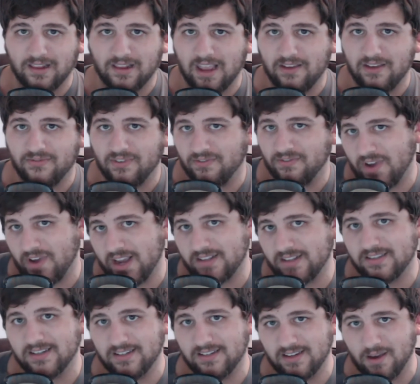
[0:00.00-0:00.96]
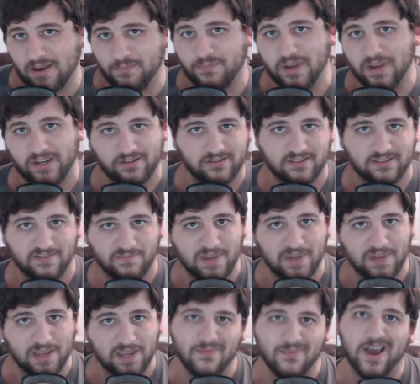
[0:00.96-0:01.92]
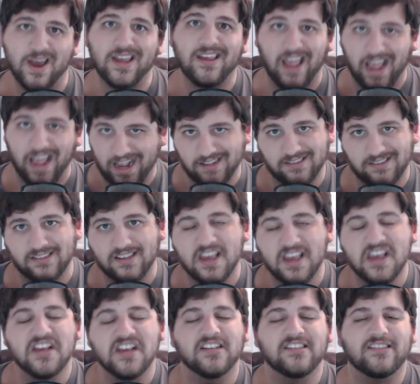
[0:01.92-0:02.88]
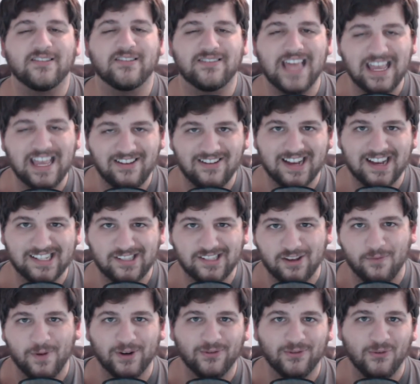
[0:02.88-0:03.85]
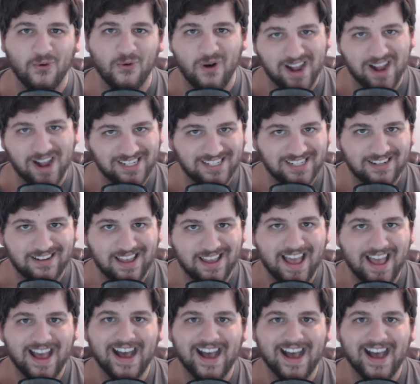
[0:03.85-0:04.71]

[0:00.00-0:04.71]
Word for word: life advice and dumb pictures of me and my cats. So thank you guys so much for watching.